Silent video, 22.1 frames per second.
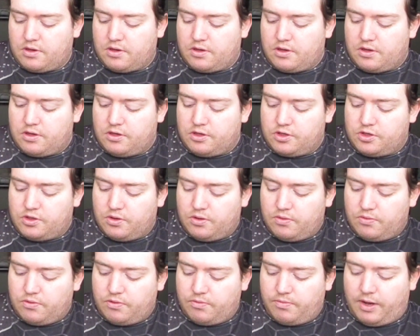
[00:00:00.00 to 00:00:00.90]

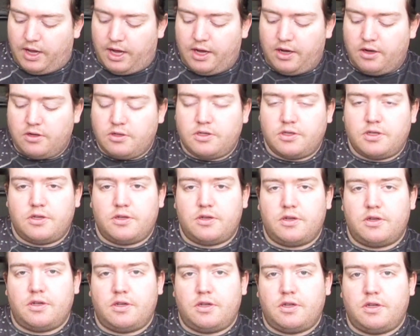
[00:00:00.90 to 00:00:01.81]
Control room out,
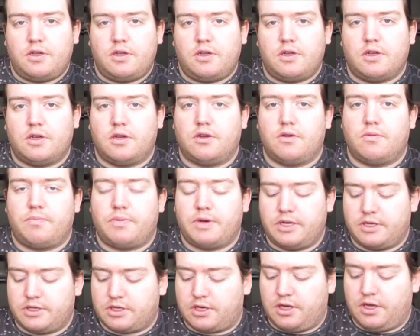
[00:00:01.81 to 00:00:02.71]

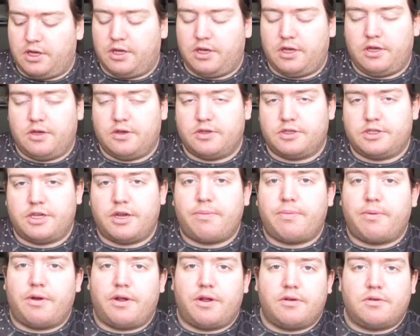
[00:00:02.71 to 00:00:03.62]
basically your
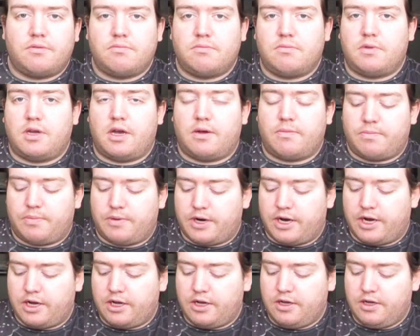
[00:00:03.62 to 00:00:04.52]
separate amp
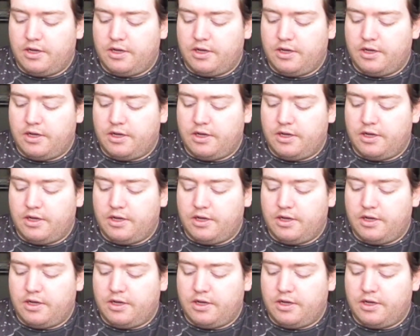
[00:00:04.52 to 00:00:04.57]
rack